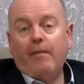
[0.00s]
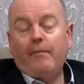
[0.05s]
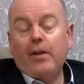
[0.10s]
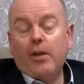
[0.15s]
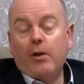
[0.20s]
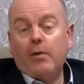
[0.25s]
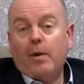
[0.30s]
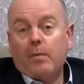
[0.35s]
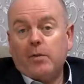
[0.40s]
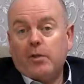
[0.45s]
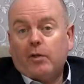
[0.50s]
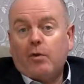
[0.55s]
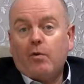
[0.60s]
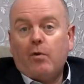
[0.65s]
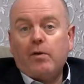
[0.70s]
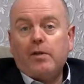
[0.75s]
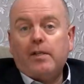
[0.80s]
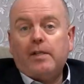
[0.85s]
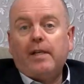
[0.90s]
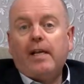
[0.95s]
video that was
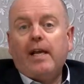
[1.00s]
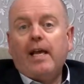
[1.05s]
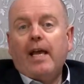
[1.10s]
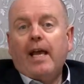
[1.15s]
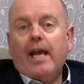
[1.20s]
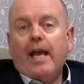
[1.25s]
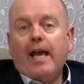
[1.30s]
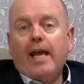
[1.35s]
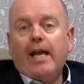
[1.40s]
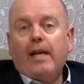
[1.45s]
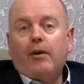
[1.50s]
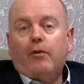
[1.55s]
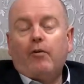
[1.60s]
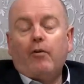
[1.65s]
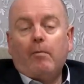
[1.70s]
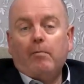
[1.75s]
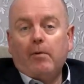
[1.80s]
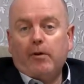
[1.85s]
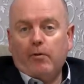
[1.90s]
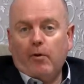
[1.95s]
recorded in
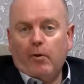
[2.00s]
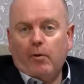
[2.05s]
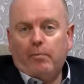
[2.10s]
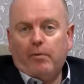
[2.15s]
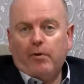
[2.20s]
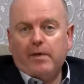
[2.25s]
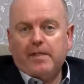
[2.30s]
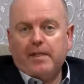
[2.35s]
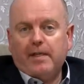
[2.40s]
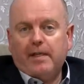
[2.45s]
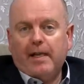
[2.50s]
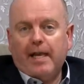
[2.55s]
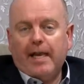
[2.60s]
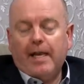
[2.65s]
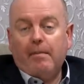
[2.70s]
Crumlin Road Prison